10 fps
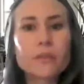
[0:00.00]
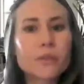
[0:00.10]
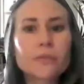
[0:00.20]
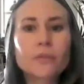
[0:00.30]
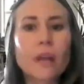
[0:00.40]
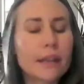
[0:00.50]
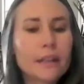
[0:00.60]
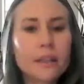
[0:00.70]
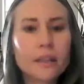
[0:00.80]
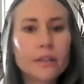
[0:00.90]
I mean, there's a
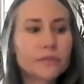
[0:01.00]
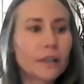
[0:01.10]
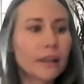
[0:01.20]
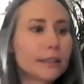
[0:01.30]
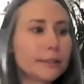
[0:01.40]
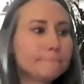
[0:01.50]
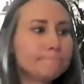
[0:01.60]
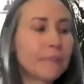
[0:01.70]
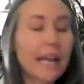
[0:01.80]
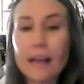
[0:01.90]
variety of
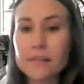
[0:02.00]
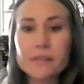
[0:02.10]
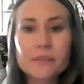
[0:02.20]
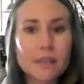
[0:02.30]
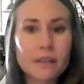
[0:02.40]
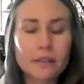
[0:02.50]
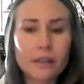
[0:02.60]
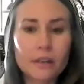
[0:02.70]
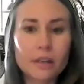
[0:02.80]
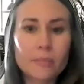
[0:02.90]
um, asks that,
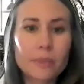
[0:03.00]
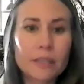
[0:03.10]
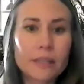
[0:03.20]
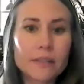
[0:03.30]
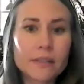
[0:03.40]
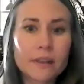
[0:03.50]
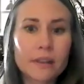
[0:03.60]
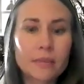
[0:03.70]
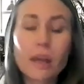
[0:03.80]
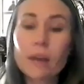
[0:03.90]
that our companies
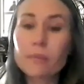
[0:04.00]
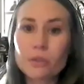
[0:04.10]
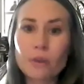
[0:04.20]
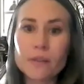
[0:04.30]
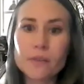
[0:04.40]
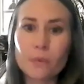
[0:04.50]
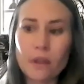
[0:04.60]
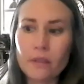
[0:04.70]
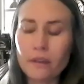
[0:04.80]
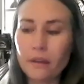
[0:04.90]
um, come to us
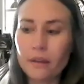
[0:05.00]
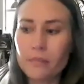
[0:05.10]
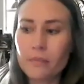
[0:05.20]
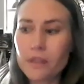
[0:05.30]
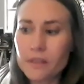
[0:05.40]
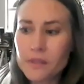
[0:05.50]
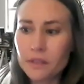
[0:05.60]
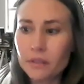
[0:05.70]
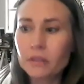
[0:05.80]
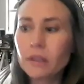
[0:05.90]
with. Um,
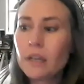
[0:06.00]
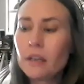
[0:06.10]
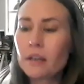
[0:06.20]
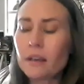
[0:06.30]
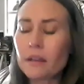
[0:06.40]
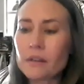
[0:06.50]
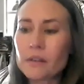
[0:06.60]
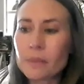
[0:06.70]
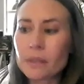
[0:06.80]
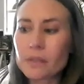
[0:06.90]
this year, uh,
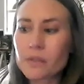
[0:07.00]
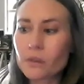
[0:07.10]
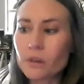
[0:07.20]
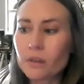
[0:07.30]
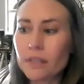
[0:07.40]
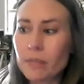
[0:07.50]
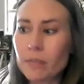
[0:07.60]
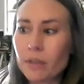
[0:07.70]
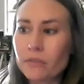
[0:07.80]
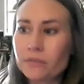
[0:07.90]
there's been a strong
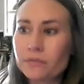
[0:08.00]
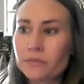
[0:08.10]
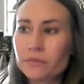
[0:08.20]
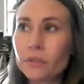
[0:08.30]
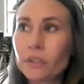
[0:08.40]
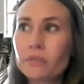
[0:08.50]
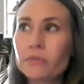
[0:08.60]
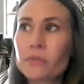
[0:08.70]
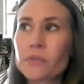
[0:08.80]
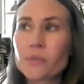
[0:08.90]
theme of
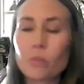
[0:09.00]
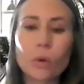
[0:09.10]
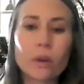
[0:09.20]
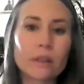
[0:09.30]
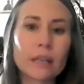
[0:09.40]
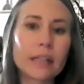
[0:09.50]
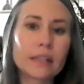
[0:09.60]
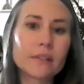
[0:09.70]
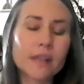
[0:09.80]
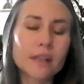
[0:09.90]
looking for support,
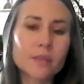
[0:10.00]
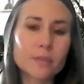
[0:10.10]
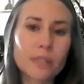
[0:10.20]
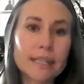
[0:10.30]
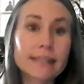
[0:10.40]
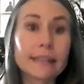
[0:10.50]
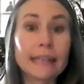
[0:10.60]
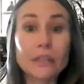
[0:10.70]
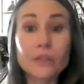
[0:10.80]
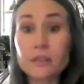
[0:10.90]
guidance, expertise
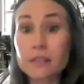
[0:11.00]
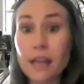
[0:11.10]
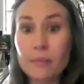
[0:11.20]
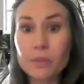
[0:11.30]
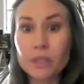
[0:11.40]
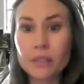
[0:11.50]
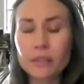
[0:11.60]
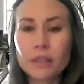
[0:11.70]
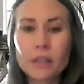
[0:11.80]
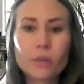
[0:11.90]
on agent
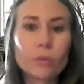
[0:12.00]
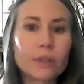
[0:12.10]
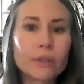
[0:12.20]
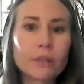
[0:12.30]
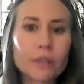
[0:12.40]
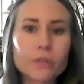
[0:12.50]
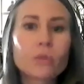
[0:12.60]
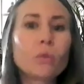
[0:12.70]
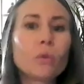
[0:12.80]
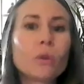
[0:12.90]
adoption. Really
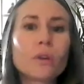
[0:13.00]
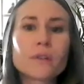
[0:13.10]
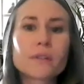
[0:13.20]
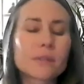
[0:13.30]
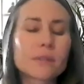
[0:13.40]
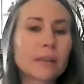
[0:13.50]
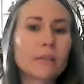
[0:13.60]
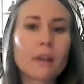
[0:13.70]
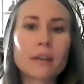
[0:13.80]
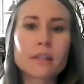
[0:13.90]
great tools, spend
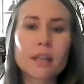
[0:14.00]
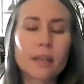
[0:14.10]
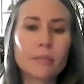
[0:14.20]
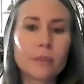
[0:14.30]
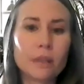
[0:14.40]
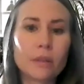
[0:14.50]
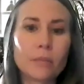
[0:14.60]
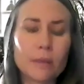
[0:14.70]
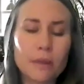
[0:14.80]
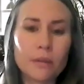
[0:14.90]
a lot of time, you
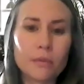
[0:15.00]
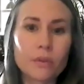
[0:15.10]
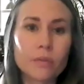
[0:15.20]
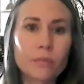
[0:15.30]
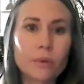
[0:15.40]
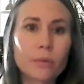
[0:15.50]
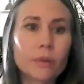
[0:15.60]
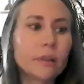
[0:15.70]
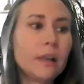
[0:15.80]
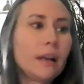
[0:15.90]
know, maybe with the
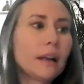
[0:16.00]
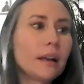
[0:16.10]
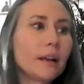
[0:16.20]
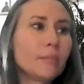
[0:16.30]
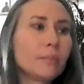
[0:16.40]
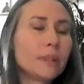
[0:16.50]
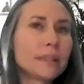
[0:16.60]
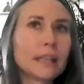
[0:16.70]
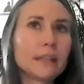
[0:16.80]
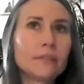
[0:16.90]
broker, um,
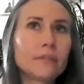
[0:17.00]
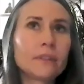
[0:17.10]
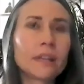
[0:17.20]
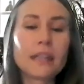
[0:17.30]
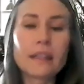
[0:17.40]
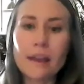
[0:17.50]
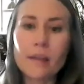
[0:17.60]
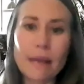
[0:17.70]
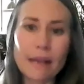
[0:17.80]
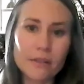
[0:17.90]
but then finding
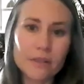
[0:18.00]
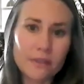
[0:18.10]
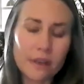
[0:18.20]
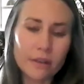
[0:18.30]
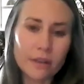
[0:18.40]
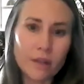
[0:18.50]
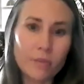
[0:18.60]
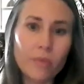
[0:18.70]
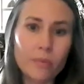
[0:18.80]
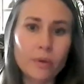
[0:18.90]
that balance of how to
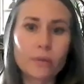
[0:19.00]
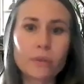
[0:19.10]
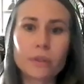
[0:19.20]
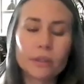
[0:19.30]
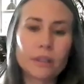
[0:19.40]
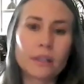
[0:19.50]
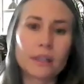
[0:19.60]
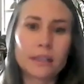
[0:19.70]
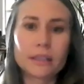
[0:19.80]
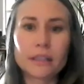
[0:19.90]
help the broker
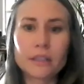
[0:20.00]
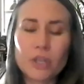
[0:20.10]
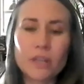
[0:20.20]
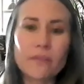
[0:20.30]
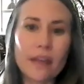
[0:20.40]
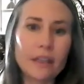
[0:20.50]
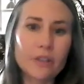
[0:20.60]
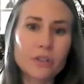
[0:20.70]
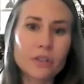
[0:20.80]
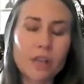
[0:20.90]
uh, achieve that
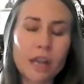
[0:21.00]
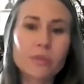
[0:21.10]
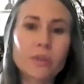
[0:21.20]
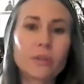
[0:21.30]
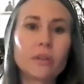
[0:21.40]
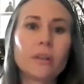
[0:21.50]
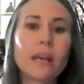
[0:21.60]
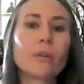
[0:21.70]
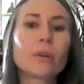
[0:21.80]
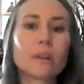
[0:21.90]
agent adoption
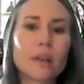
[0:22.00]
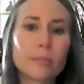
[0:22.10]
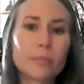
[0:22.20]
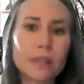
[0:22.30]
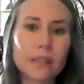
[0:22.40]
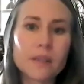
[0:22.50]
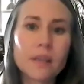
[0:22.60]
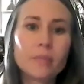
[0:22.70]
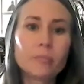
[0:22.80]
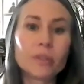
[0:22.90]
and how can our companies
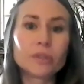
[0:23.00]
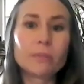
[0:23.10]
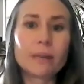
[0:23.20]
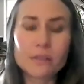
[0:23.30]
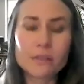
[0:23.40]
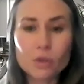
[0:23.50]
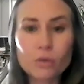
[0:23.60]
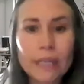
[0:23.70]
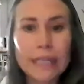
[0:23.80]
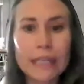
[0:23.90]
build the
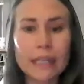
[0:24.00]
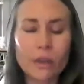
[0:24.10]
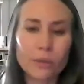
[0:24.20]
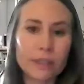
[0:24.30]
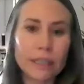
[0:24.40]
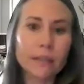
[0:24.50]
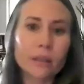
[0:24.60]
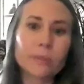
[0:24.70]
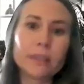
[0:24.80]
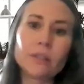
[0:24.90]
best training? How can they
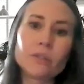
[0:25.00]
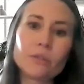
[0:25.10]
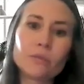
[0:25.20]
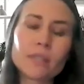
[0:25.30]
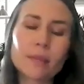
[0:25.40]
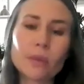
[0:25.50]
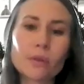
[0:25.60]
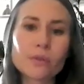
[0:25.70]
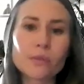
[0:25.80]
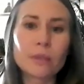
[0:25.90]
come in and do
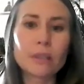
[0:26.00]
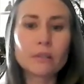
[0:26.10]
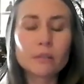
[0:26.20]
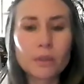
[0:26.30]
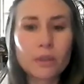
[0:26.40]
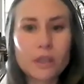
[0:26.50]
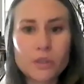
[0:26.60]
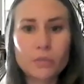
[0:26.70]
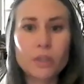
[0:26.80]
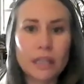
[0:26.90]
demos or be in
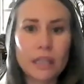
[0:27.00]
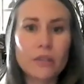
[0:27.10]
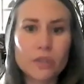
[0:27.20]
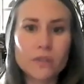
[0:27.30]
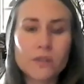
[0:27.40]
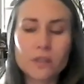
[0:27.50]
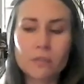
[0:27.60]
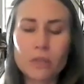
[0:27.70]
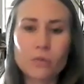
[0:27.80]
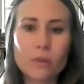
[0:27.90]
communication with agents
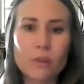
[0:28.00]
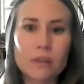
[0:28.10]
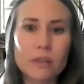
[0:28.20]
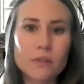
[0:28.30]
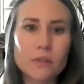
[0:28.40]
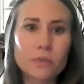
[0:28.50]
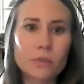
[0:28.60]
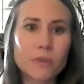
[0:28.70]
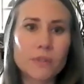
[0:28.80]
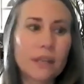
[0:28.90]
to make sure that these
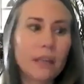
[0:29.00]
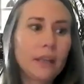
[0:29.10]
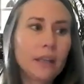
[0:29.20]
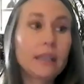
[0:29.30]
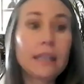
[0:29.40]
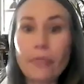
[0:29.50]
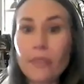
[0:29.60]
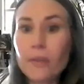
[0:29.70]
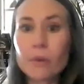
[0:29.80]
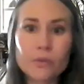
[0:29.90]
tools
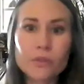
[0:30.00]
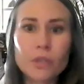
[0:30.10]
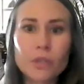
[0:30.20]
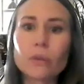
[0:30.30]
get the most